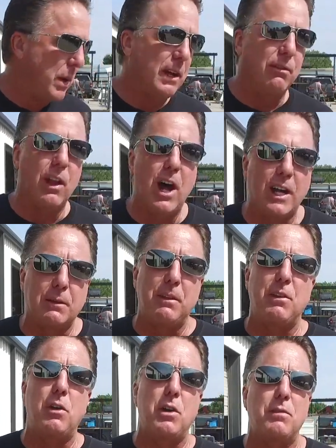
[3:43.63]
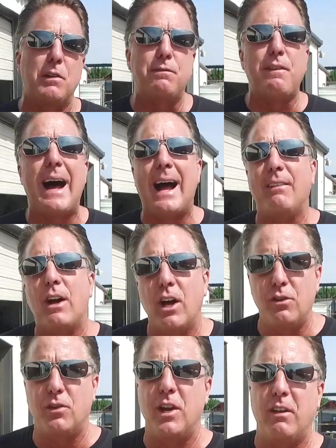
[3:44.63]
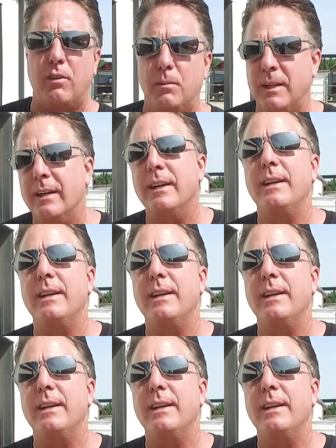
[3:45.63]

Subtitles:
We have logged and we've owned over 500 of them.